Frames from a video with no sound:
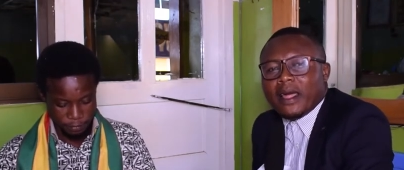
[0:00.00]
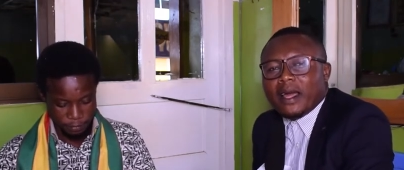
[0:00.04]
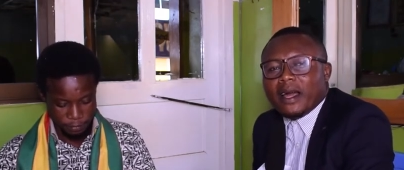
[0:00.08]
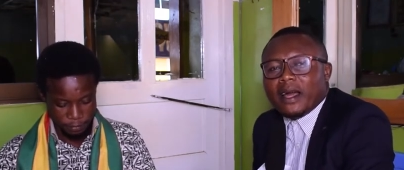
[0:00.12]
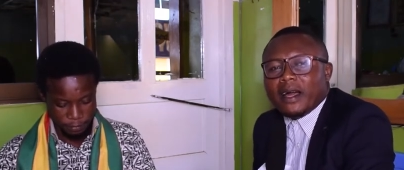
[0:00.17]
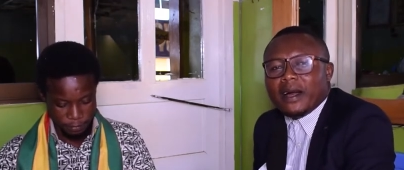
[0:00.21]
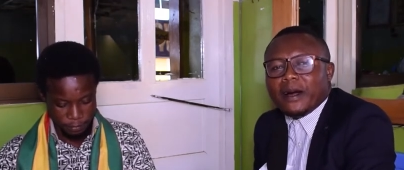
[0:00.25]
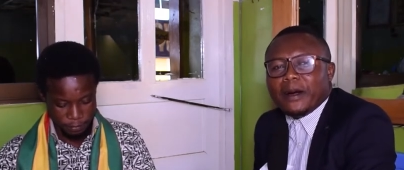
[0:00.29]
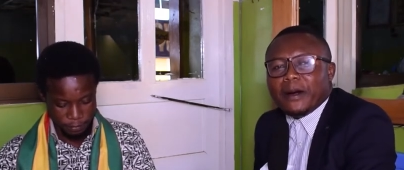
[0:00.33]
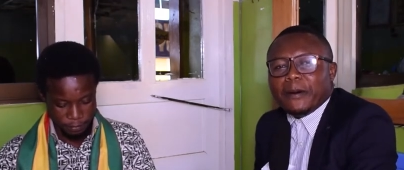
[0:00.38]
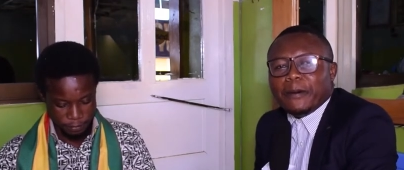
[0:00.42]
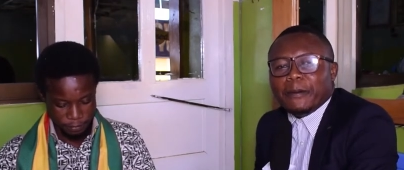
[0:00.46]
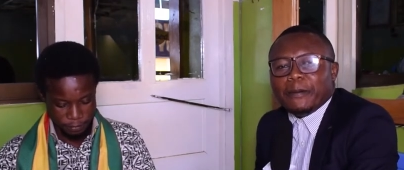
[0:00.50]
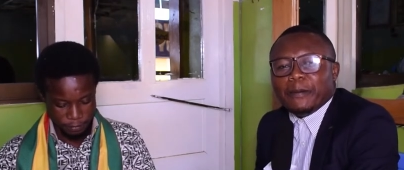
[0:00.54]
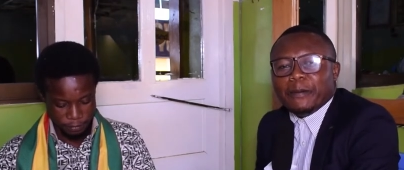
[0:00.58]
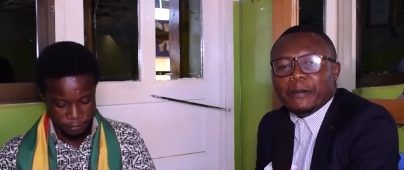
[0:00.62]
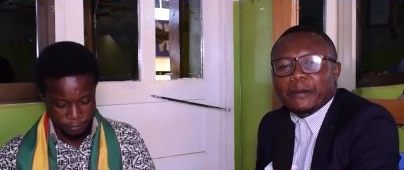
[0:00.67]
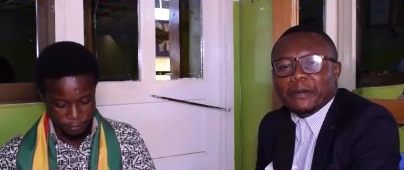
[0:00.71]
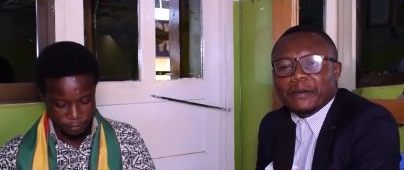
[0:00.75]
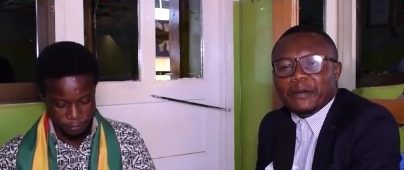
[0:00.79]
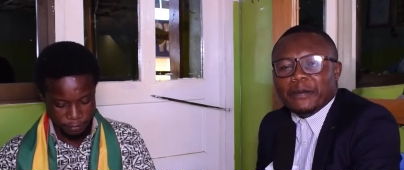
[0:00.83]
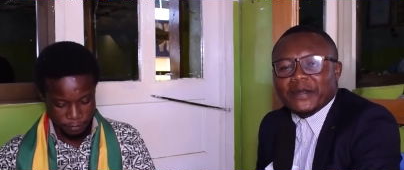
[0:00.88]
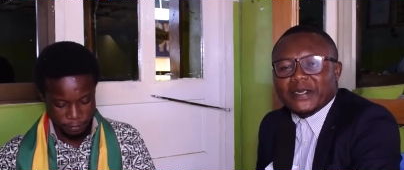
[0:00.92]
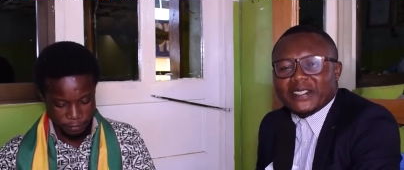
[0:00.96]

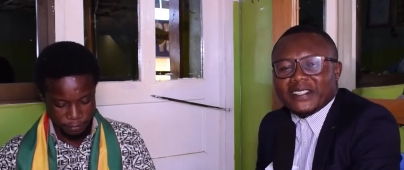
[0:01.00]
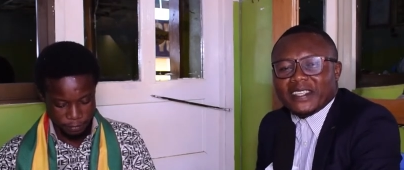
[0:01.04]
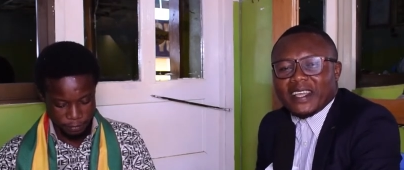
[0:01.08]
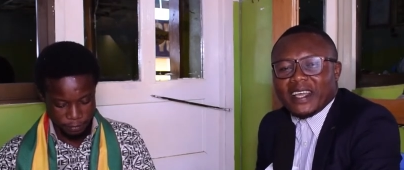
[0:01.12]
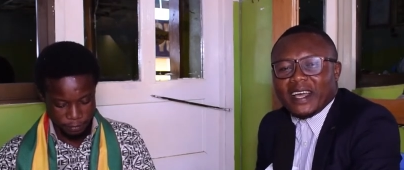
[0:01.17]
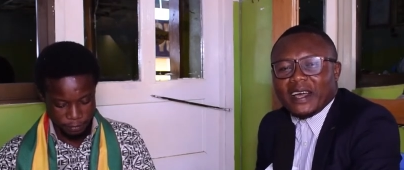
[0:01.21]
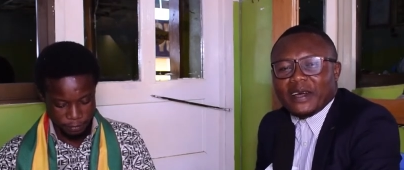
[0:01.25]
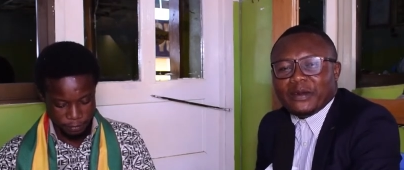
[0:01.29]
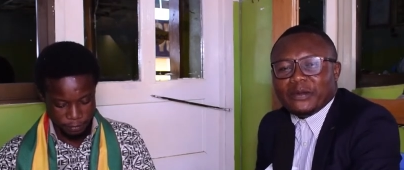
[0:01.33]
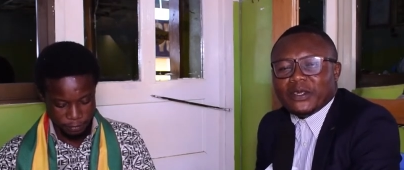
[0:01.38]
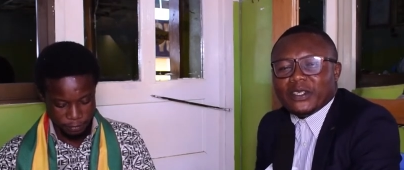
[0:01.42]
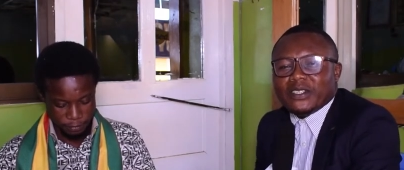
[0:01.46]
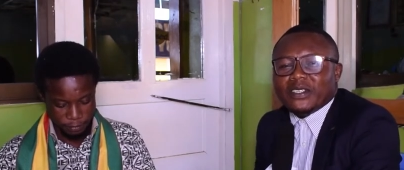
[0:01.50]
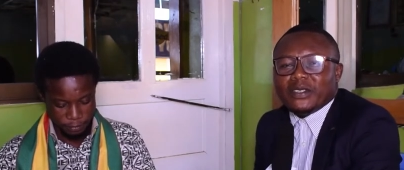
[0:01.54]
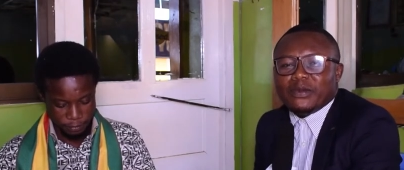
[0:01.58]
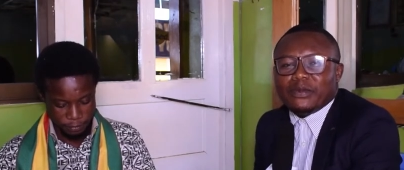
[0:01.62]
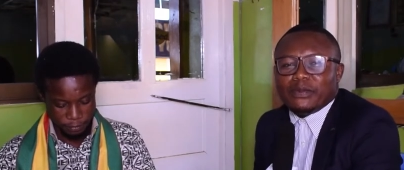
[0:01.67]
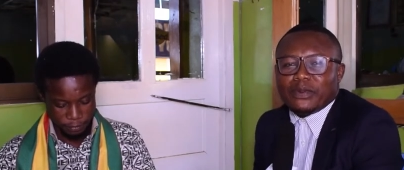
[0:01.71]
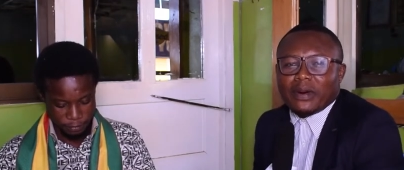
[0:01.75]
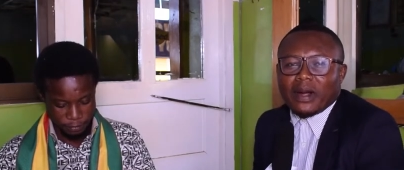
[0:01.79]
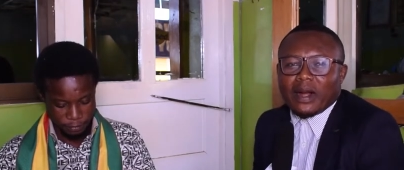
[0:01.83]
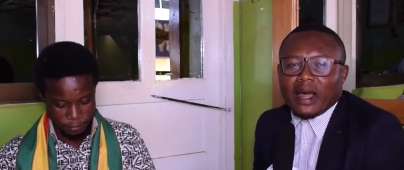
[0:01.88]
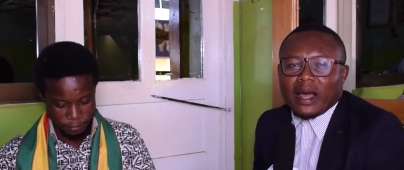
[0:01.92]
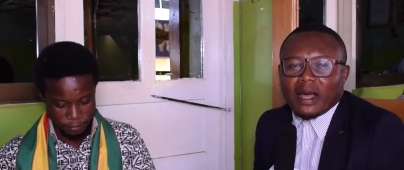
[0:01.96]
Speaker 1: Um, Mister Richard
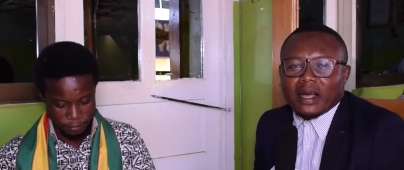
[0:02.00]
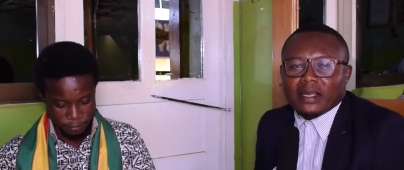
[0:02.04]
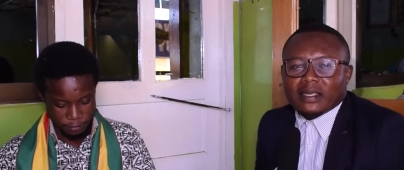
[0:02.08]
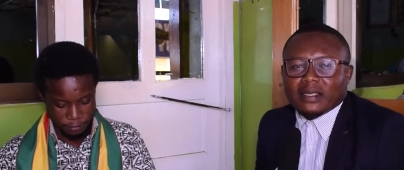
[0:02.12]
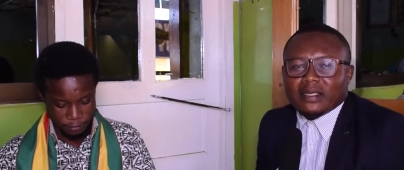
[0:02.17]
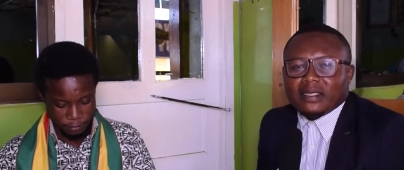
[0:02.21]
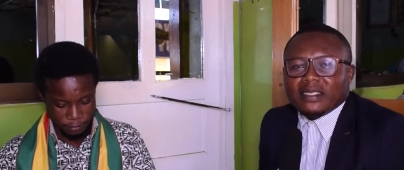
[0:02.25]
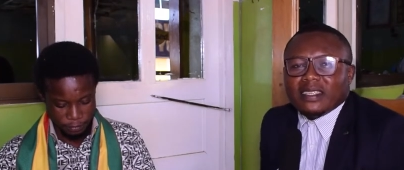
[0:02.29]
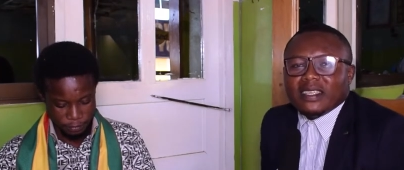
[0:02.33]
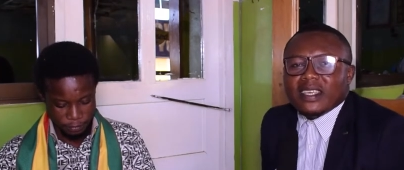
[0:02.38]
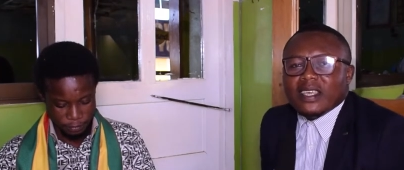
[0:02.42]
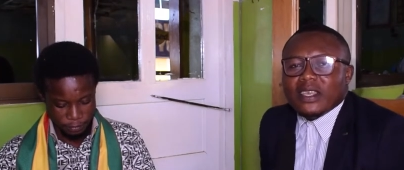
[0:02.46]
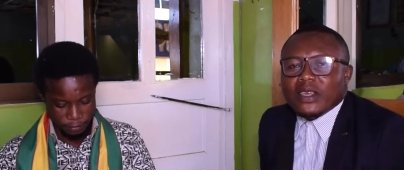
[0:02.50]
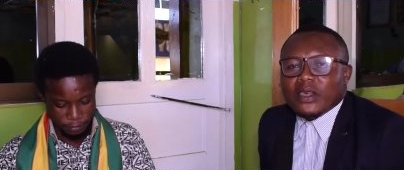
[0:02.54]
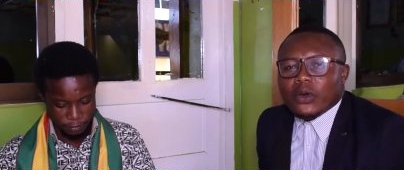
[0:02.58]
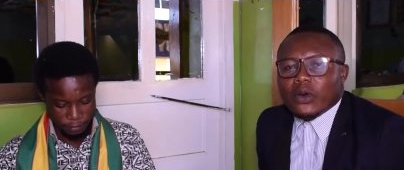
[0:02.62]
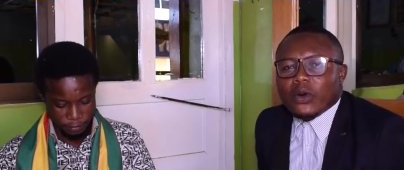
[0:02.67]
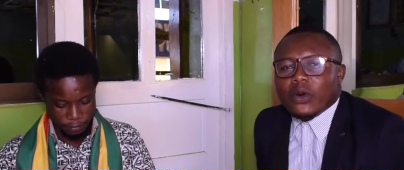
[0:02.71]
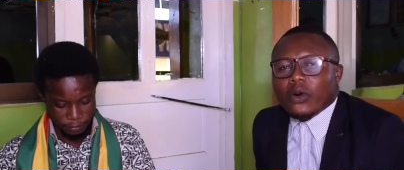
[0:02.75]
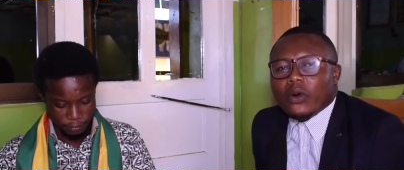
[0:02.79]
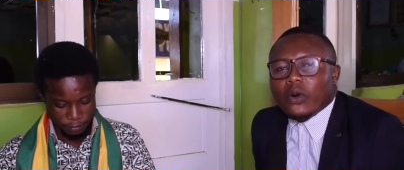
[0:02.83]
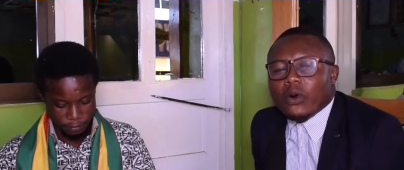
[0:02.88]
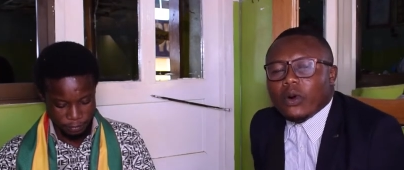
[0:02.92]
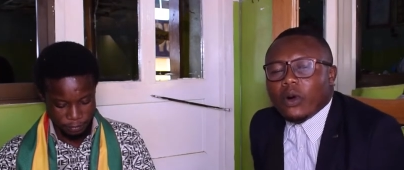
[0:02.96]
Prah, C E
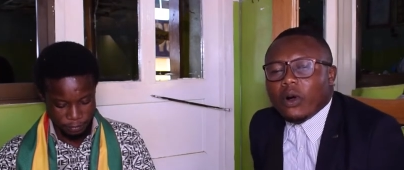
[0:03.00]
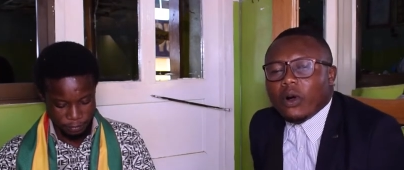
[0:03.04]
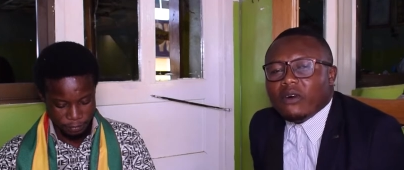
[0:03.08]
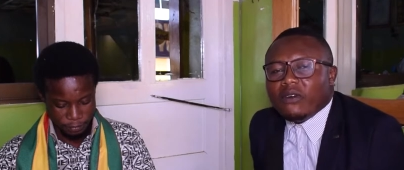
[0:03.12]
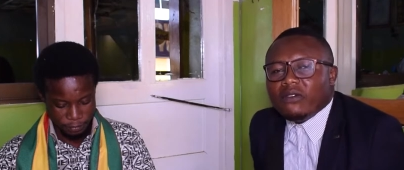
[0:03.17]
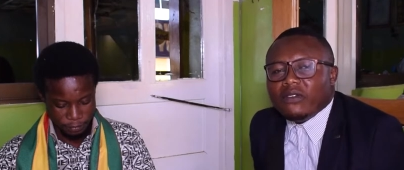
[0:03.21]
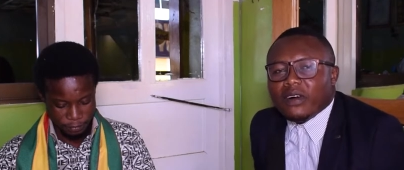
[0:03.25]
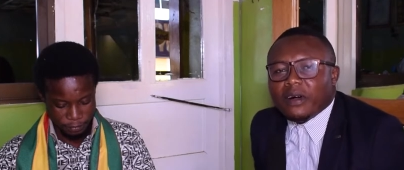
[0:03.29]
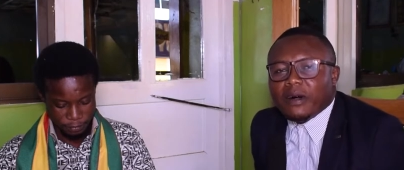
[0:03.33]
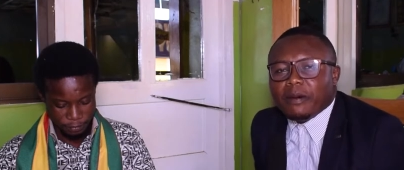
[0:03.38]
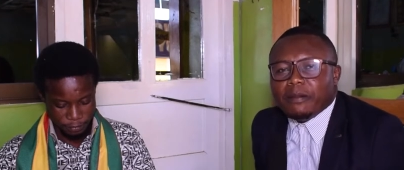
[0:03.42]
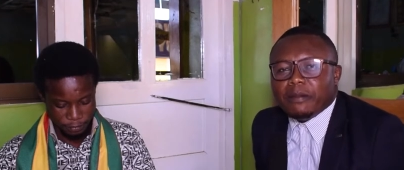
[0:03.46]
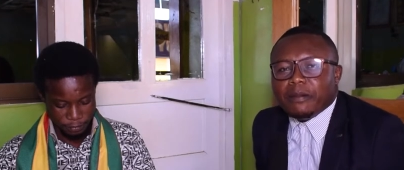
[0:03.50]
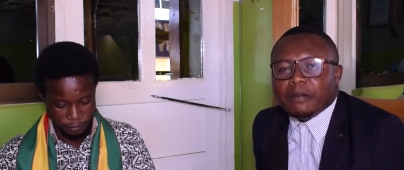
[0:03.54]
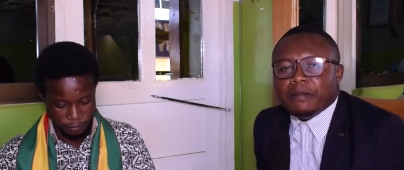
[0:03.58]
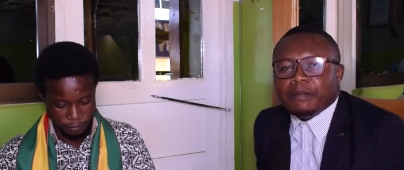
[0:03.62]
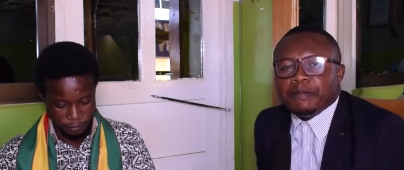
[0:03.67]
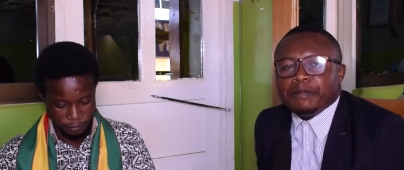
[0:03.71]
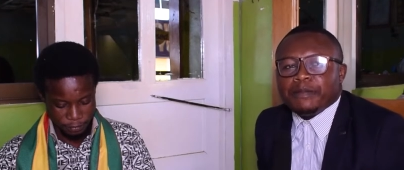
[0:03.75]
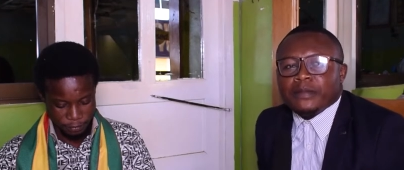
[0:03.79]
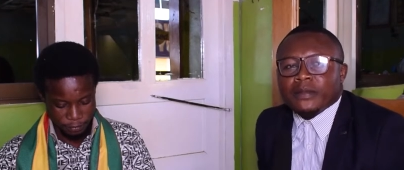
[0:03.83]
O of um,